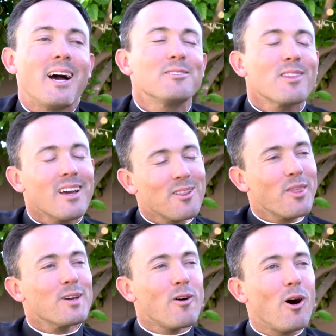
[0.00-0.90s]
I thought,
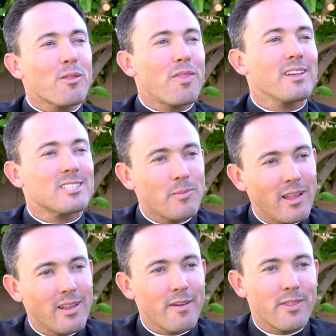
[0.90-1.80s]
think of all the things in my
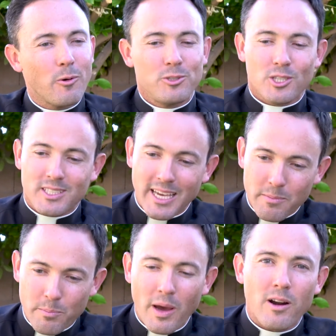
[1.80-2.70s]
life that would just
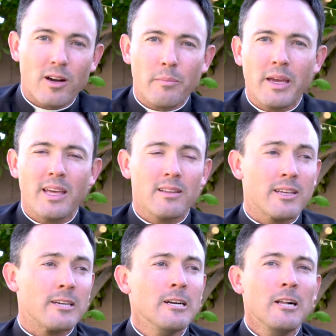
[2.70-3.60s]
get better immediately.